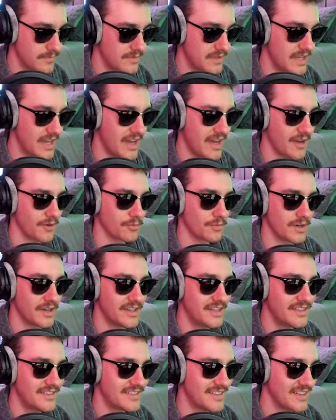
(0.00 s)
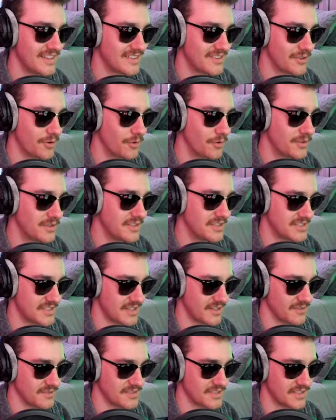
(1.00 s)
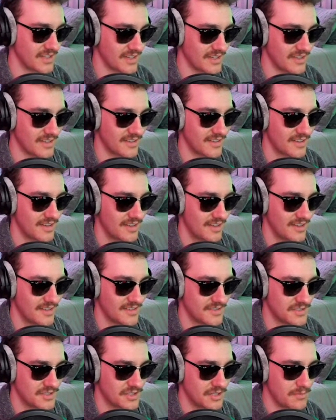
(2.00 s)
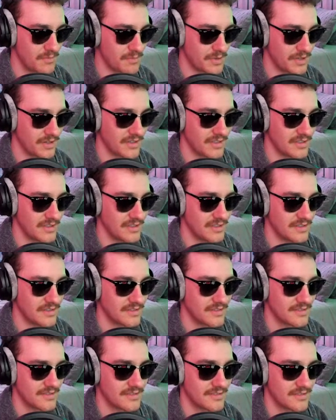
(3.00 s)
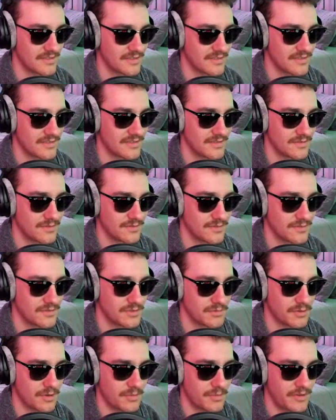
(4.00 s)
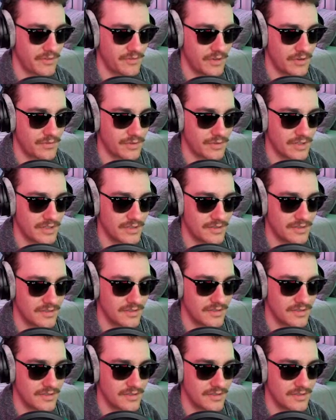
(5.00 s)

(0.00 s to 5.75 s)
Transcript: Yeah, right? It totally sounds like steampunky. Which is one of my favorite,